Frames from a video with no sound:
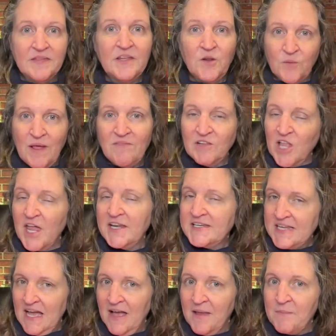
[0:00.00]
They don't have a lot of
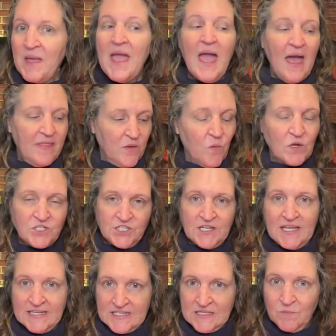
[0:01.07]
time and they want you
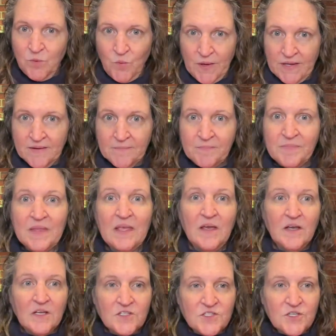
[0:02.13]
to get to the point.
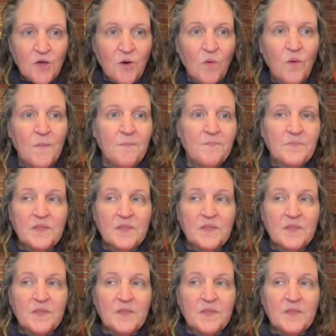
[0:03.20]
So